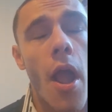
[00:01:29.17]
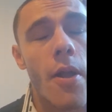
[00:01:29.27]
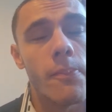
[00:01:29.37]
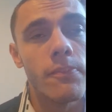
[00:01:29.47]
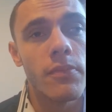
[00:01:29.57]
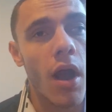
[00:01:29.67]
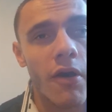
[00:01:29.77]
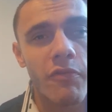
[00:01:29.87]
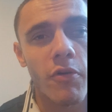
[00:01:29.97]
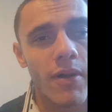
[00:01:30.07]
I
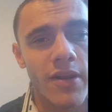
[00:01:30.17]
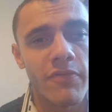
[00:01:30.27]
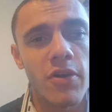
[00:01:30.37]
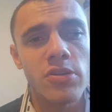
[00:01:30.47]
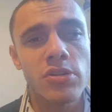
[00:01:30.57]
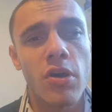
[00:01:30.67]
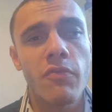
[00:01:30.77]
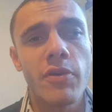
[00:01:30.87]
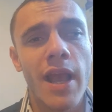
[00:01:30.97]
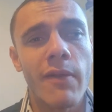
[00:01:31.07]
thought in the first
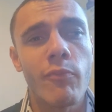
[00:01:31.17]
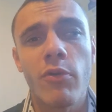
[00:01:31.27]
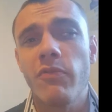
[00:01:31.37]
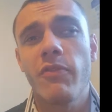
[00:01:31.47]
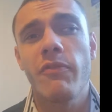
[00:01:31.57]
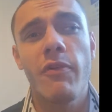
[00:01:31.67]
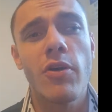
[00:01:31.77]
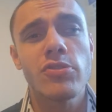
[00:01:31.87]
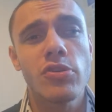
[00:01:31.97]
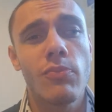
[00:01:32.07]
half we gave Watford
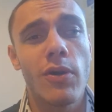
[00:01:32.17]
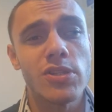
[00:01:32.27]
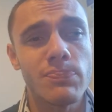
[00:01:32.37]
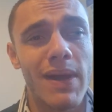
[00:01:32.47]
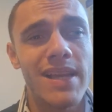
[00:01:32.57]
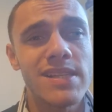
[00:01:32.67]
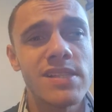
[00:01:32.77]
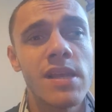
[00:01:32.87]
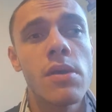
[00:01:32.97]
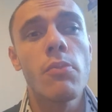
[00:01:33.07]
far too much
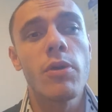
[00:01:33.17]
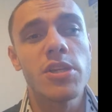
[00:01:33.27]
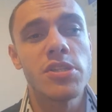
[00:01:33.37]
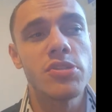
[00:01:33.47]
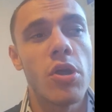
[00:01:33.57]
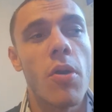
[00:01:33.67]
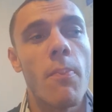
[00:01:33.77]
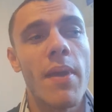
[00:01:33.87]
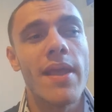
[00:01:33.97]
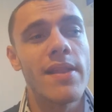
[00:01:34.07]
space, which in
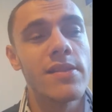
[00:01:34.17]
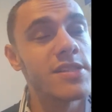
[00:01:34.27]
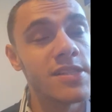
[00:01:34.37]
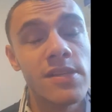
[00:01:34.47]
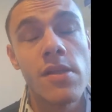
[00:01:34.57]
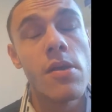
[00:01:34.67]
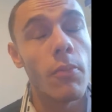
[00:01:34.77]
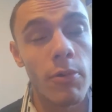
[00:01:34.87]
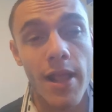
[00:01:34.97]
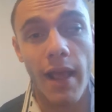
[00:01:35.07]
turn means
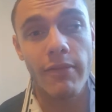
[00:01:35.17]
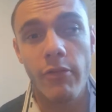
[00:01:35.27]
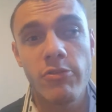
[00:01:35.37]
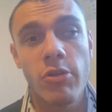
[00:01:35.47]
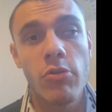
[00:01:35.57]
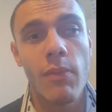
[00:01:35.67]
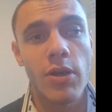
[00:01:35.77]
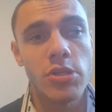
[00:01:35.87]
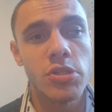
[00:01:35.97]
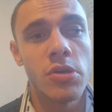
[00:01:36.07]
we gave them too
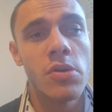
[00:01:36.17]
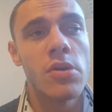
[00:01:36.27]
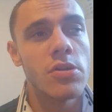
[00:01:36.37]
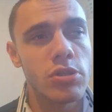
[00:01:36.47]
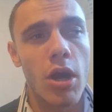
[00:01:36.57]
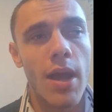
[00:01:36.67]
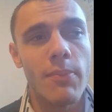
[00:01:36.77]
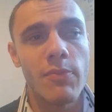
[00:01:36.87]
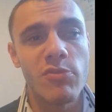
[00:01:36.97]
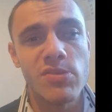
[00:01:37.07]
much
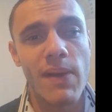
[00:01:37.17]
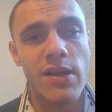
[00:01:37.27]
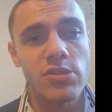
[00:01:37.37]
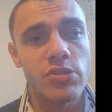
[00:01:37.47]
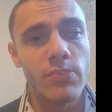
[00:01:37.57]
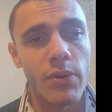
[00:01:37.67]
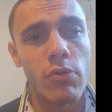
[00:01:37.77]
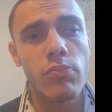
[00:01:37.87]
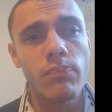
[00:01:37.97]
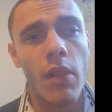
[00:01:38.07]
time and respect on the
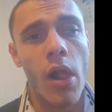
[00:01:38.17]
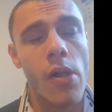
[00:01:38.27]
ball.